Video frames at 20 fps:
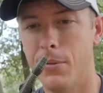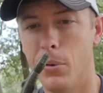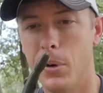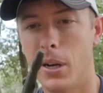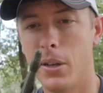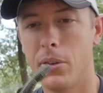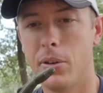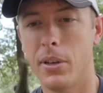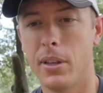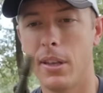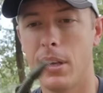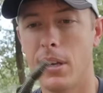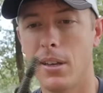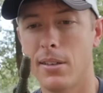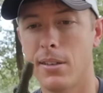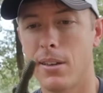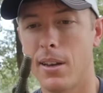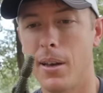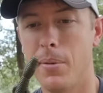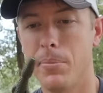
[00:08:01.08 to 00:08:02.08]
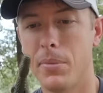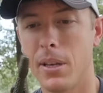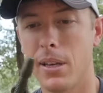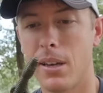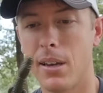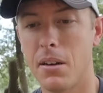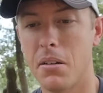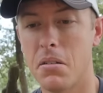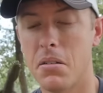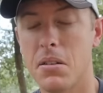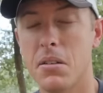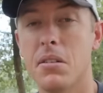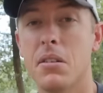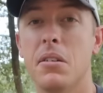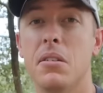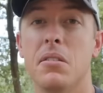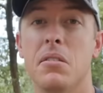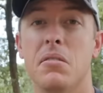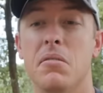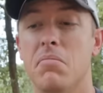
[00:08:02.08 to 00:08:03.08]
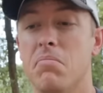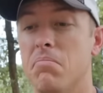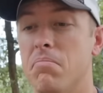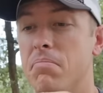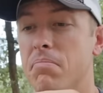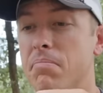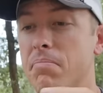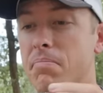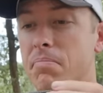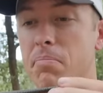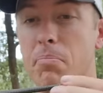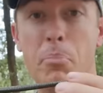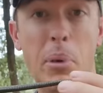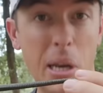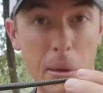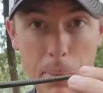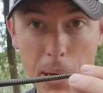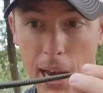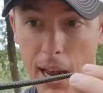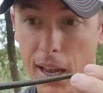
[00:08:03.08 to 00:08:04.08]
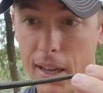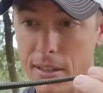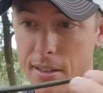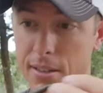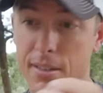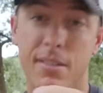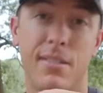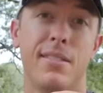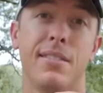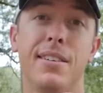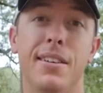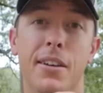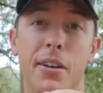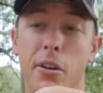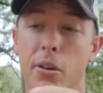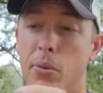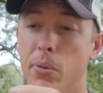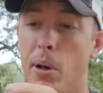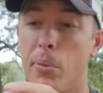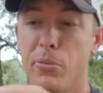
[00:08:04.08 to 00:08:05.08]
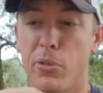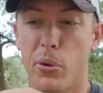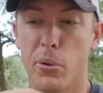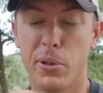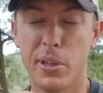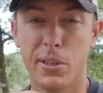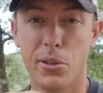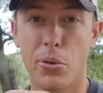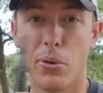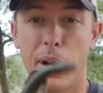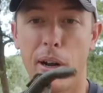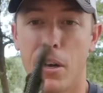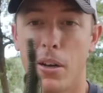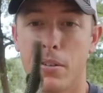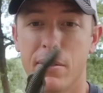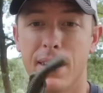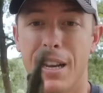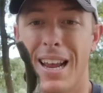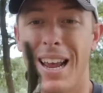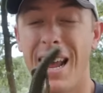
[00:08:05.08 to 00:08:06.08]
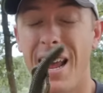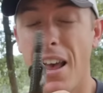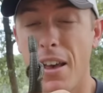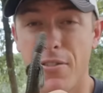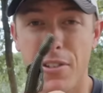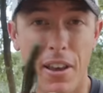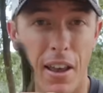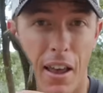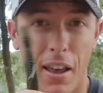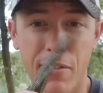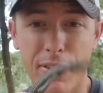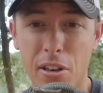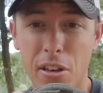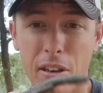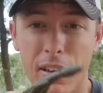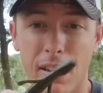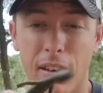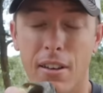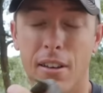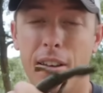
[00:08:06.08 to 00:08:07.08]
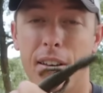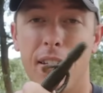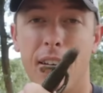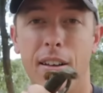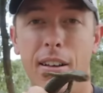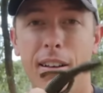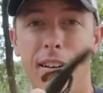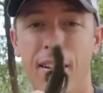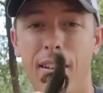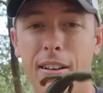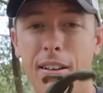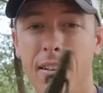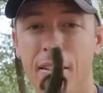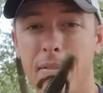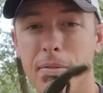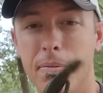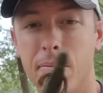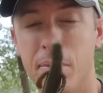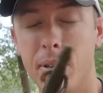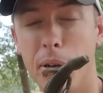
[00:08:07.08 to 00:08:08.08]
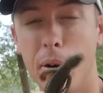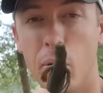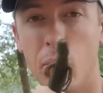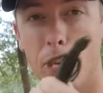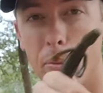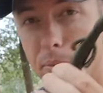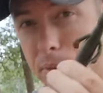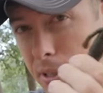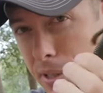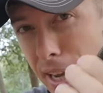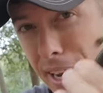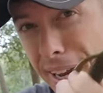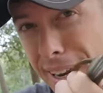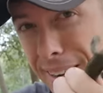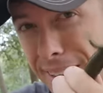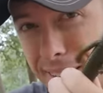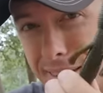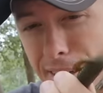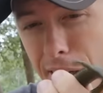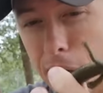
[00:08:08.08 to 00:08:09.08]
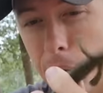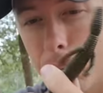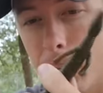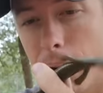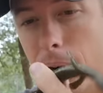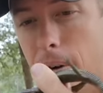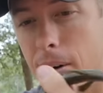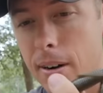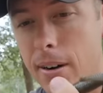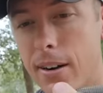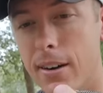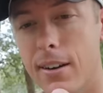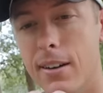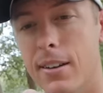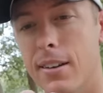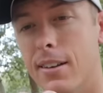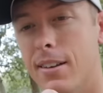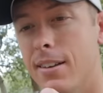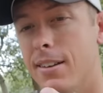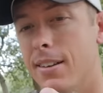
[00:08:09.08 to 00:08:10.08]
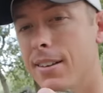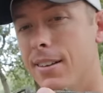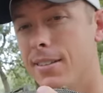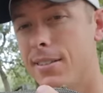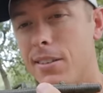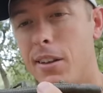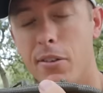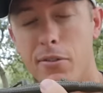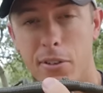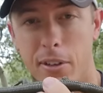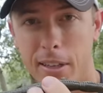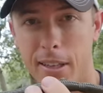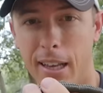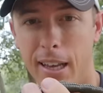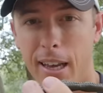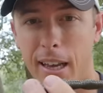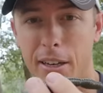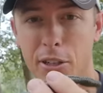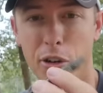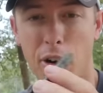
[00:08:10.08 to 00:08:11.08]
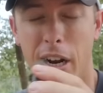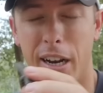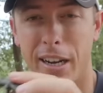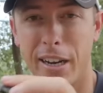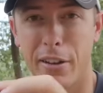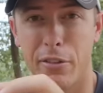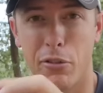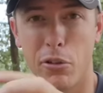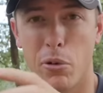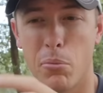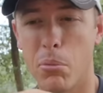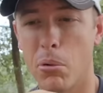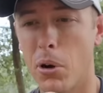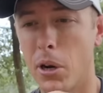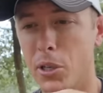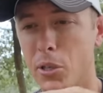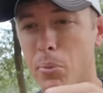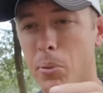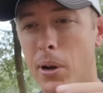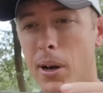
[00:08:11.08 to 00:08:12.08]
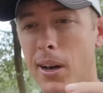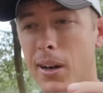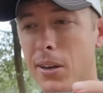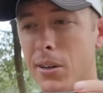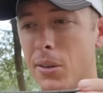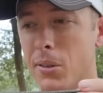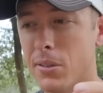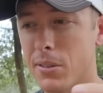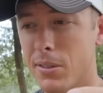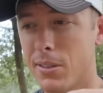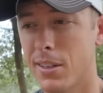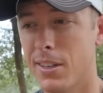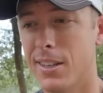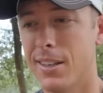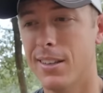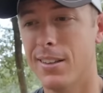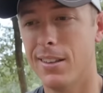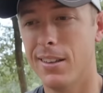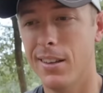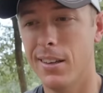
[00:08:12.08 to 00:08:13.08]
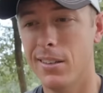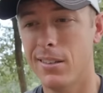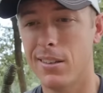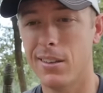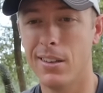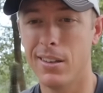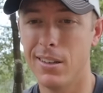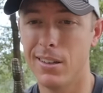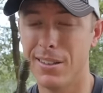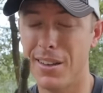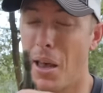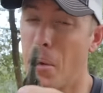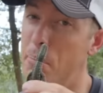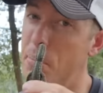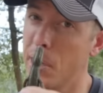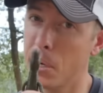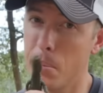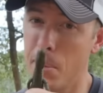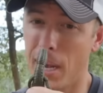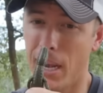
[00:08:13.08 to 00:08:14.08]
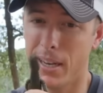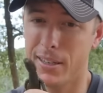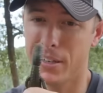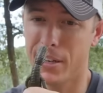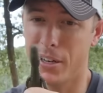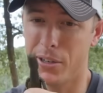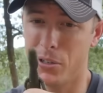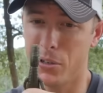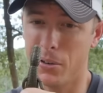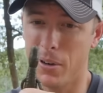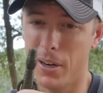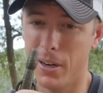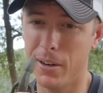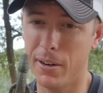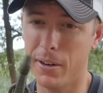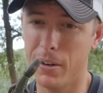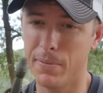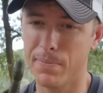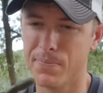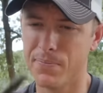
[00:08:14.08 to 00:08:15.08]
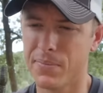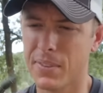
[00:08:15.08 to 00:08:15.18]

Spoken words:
When I look at this, I'm thinking big bass, you know. I'm throwing this around heavy, you know, standing timber, stuff like that, dragging it through brush piles. This is a big bass catcher right here.